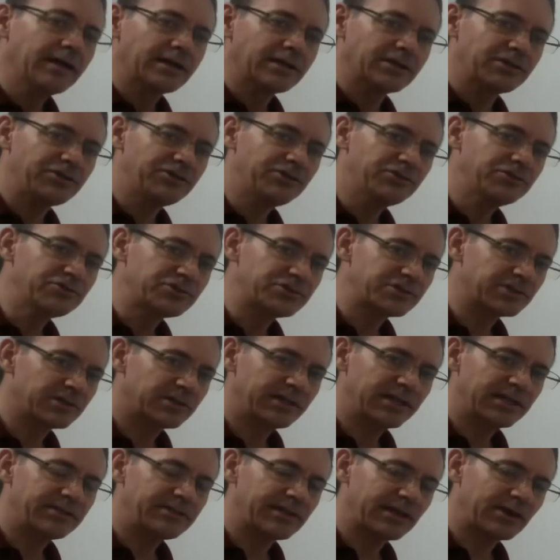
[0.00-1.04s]

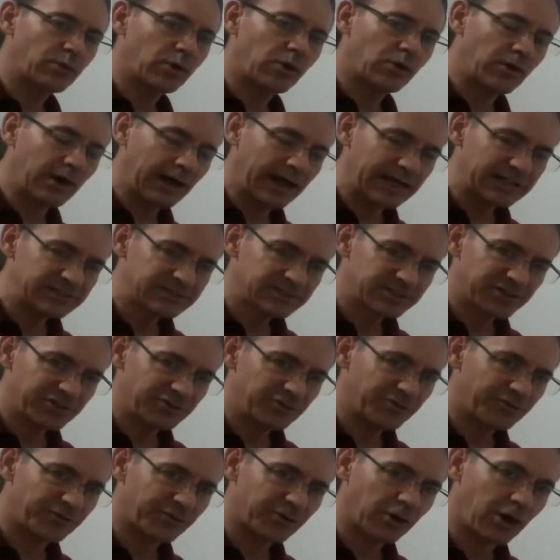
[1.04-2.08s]
Usually they won't ask you
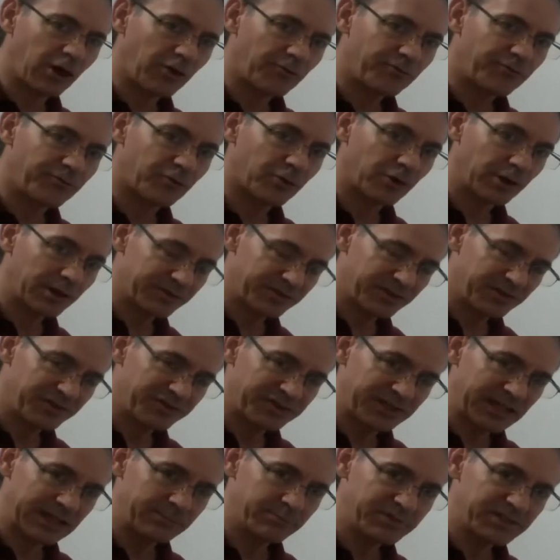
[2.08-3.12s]
for all 4 at the
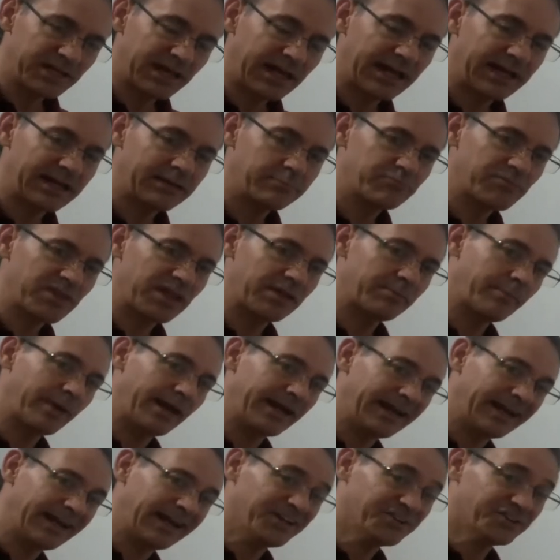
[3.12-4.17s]
same time. They
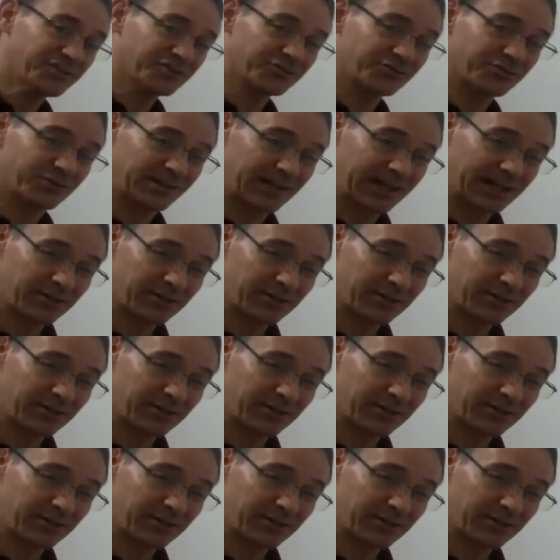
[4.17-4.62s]
might ask for like